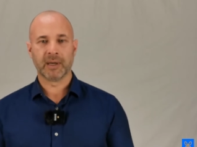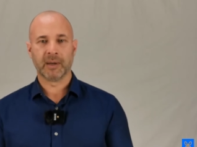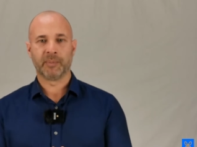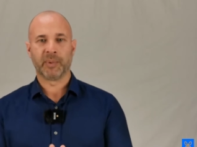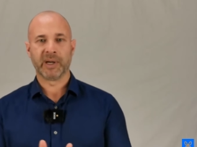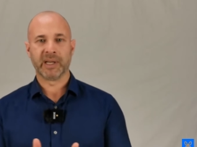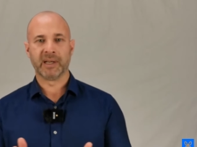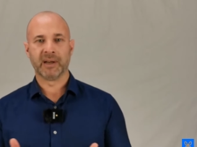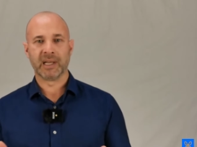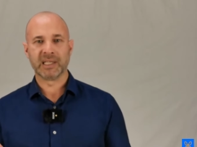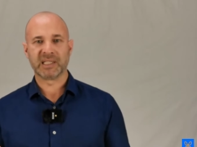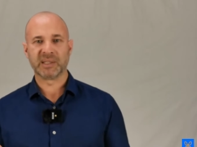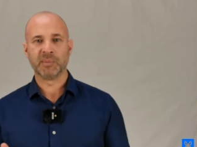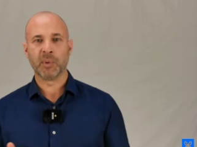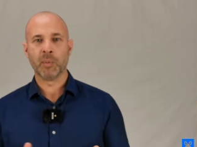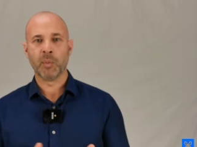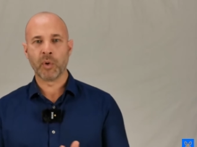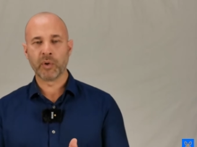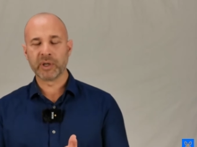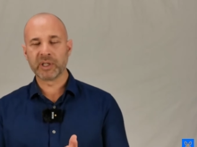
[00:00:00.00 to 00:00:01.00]
a pretty nice
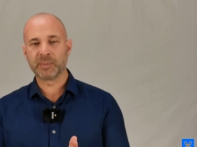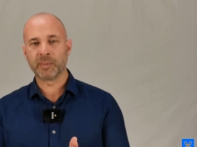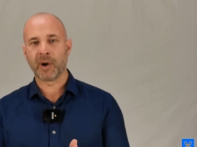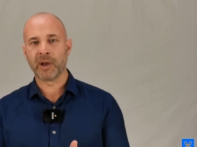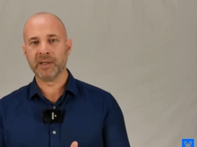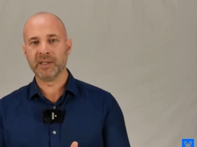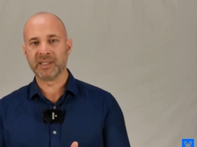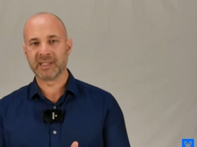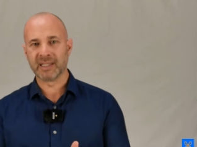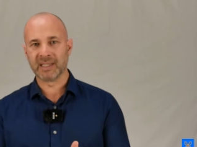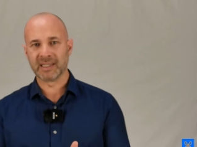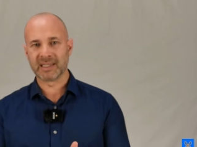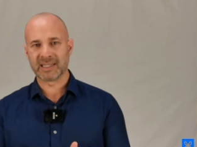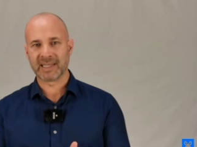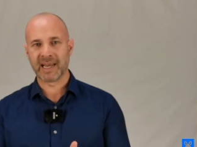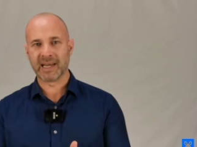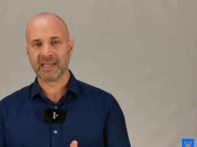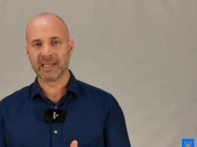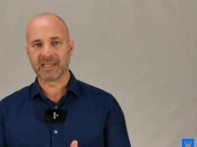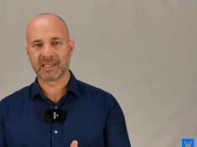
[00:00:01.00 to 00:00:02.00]
small mortgage by New Zealand
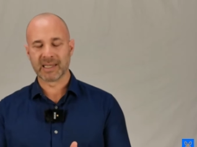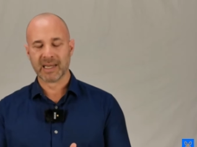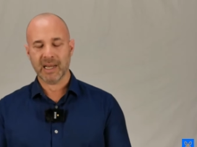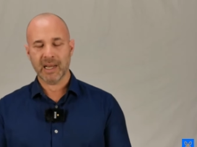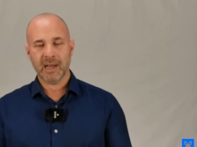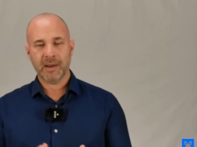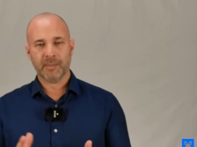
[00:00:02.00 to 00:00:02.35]
standards.